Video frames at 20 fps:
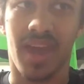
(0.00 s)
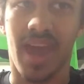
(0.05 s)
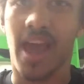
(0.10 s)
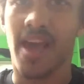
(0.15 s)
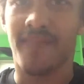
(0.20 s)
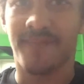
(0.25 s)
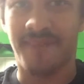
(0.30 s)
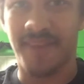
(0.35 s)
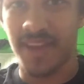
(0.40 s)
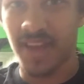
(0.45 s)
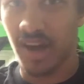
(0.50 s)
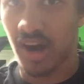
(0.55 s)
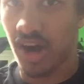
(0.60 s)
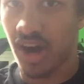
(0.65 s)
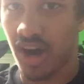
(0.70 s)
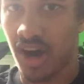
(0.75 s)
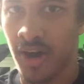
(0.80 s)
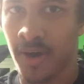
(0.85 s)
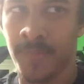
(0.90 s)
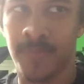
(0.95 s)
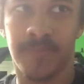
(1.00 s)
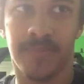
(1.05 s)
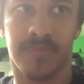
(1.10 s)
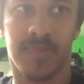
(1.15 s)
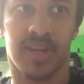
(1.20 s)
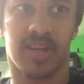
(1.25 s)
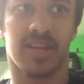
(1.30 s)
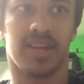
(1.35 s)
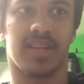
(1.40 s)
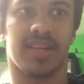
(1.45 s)
get a VR
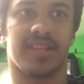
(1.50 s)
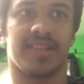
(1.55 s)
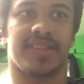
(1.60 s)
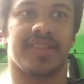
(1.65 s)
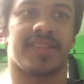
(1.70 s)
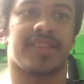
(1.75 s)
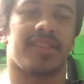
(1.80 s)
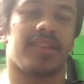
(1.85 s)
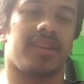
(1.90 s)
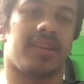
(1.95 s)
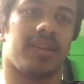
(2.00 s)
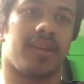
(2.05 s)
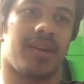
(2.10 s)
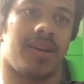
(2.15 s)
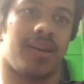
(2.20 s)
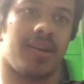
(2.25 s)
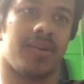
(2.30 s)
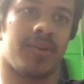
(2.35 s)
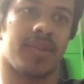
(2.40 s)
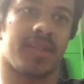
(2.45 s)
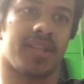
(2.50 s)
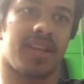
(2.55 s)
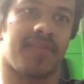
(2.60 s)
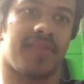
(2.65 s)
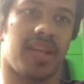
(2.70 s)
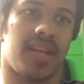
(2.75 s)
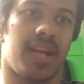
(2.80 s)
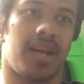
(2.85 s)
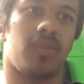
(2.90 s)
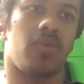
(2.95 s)
because you know
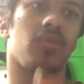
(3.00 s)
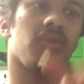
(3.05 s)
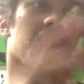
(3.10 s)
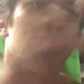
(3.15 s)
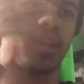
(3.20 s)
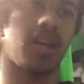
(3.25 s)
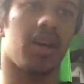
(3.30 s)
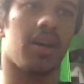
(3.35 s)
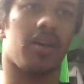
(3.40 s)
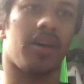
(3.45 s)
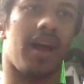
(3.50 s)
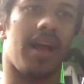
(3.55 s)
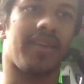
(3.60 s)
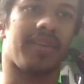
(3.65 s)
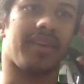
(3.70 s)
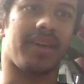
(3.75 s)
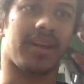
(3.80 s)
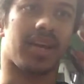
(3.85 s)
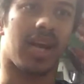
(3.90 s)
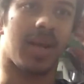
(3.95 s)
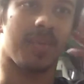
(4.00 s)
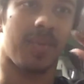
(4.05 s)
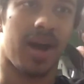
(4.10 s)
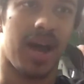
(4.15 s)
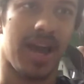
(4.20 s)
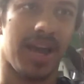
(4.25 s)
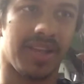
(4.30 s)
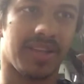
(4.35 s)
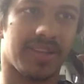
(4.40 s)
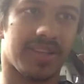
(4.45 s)
stuff like that. Also, I think I
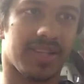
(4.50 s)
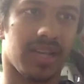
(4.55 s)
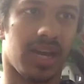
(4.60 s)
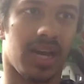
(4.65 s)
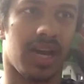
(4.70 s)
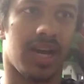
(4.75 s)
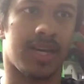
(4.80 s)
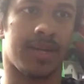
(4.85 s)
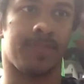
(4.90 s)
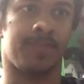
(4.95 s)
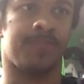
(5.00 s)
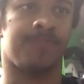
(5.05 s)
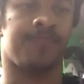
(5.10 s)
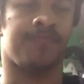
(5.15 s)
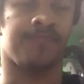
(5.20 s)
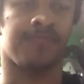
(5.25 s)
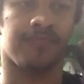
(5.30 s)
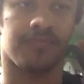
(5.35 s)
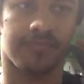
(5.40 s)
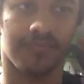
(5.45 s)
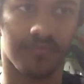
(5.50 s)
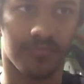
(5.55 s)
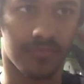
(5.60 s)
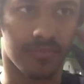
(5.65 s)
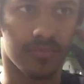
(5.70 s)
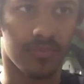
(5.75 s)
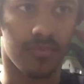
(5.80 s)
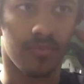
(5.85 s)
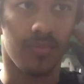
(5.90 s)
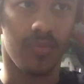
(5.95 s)
might um,
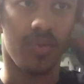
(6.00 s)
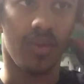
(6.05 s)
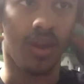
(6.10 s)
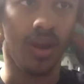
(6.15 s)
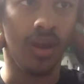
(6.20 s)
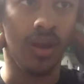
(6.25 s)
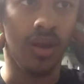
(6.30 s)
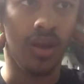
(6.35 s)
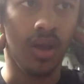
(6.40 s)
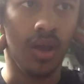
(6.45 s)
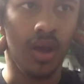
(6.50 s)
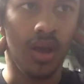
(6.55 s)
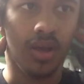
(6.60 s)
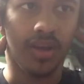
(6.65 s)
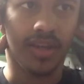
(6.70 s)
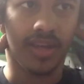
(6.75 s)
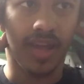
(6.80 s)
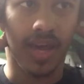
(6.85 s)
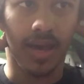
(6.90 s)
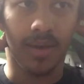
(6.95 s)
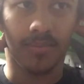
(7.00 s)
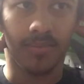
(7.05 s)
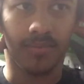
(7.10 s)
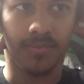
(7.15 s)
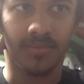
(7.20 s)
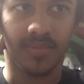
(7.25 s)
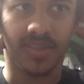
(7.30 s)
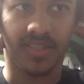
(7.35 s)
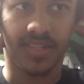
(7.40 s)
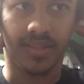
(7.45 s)
get
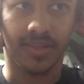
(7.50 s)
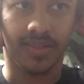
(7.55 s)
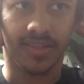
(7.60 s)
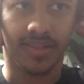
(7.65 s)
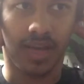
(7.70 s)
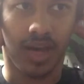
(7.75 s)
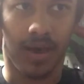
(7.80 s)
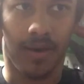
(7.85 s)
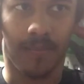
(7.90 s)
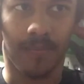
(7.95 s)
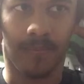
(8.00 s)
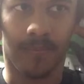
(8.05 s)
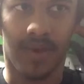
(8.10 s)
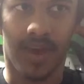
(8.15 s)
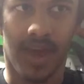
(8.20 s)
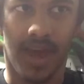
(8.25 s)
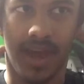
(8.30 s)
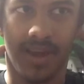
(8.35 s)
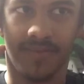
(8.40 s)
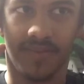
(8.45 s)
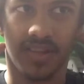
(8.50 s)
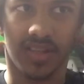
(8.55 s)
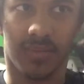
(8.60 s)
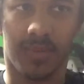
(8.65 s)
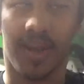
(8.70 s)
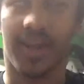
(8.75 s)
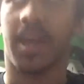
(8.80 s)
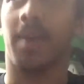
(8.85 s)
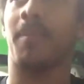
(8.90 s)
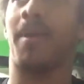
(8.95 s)
some headphones. I
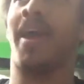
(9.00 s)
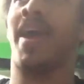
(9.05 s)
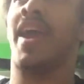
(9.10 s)
might get